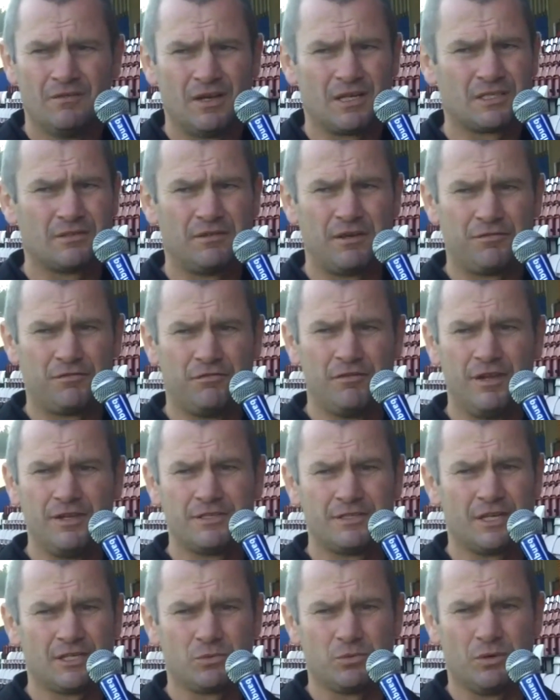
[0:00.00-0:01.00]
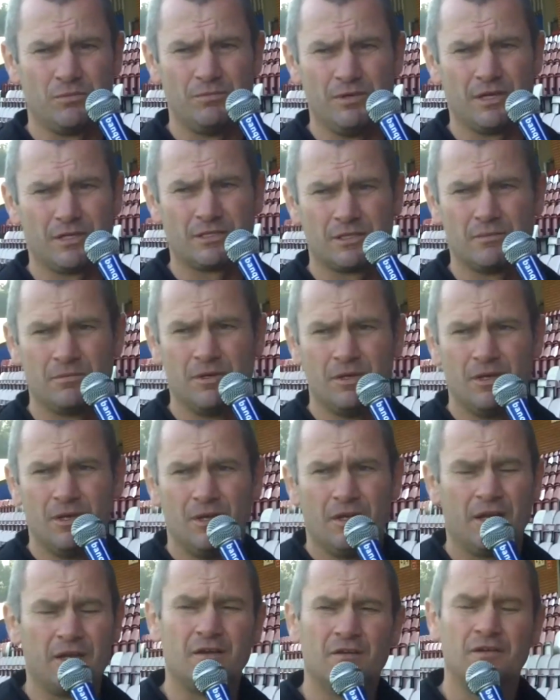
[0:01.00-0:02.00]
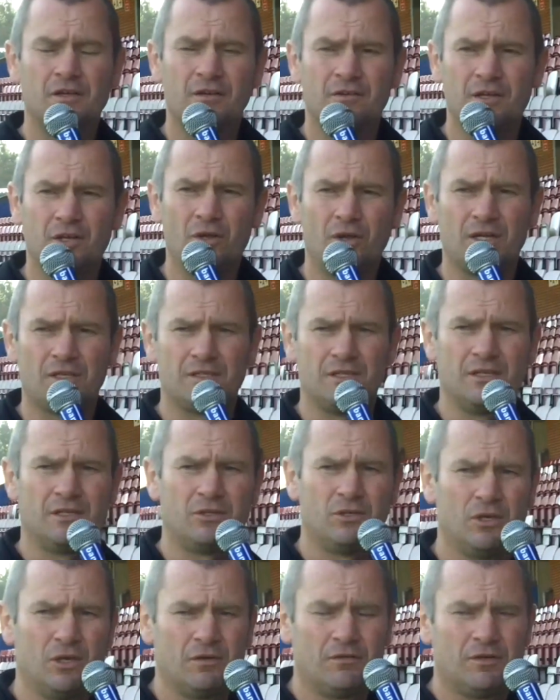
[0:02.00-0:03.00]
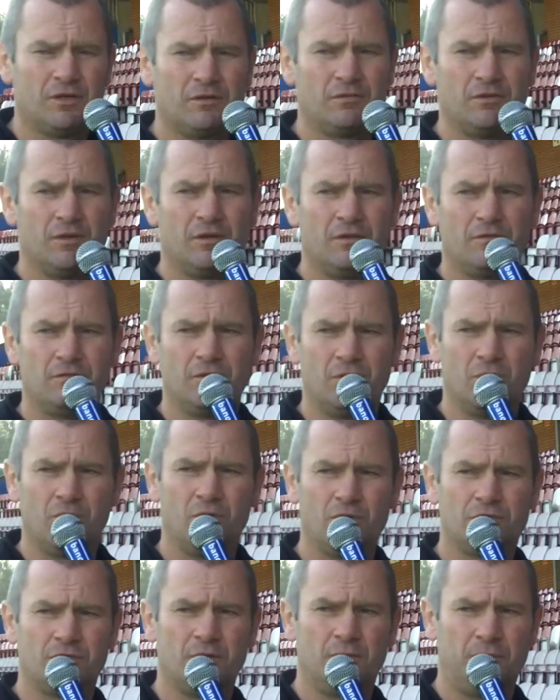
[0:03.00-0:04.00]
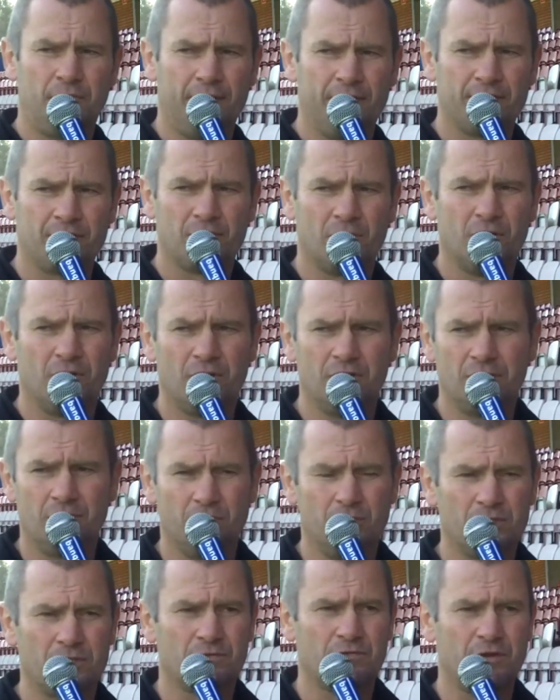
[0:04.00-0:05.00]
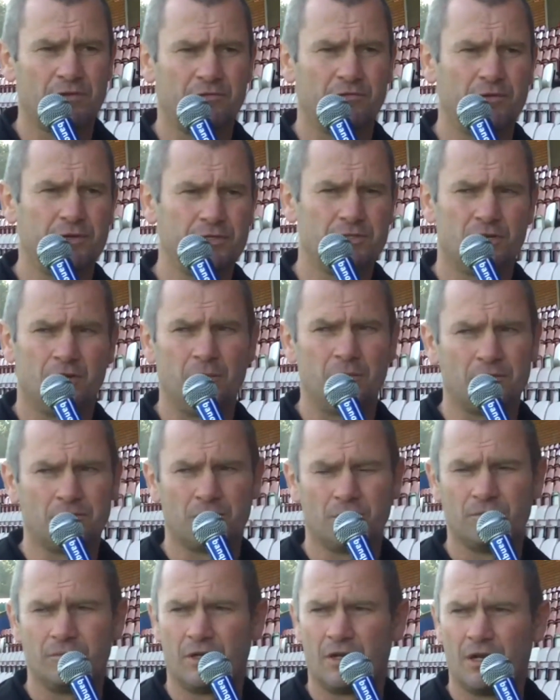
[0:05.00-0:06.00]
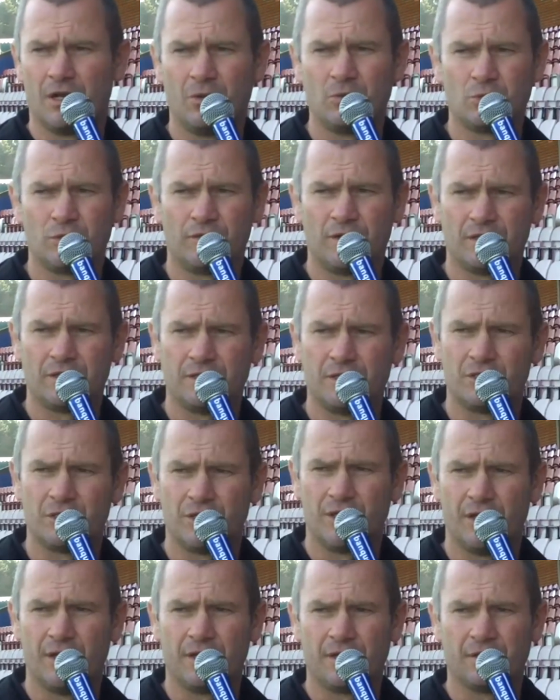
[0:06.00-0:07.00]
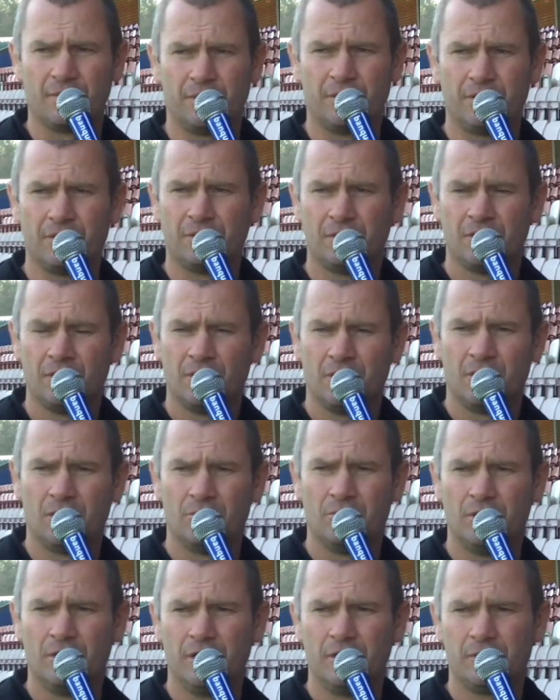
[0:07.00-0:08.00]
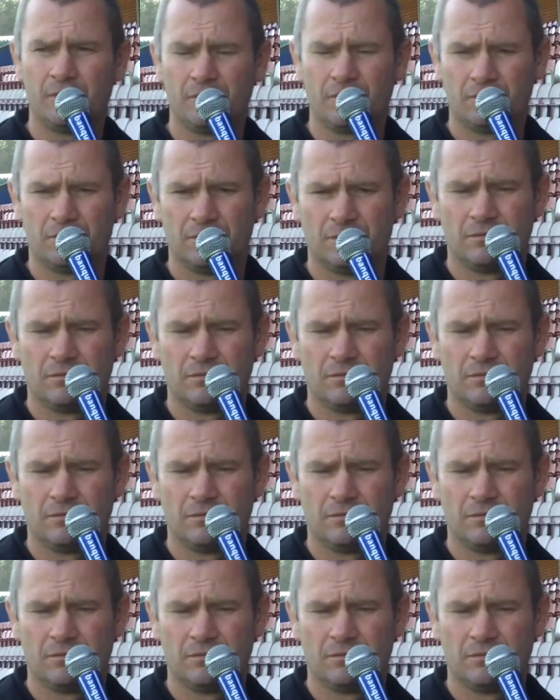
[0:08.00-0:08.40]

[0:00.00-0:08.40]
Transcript: that's the referees, and that's what makes him. The lower you go, the worse the players are, and the worse the referees are. But some of the clowns we've had this year, have been unbelievable.